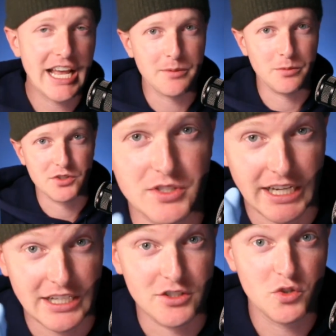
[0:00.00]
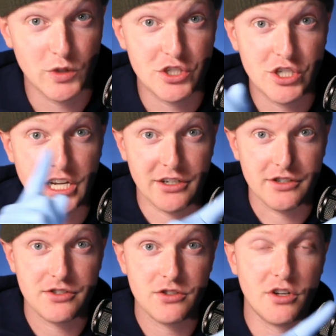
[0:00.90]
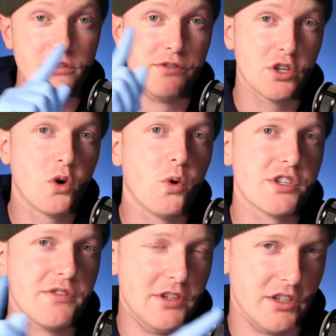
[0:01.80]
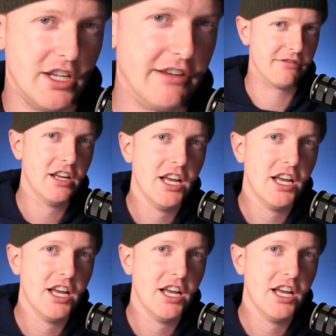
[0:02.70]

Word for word: animals that can switch genders over the course of their life.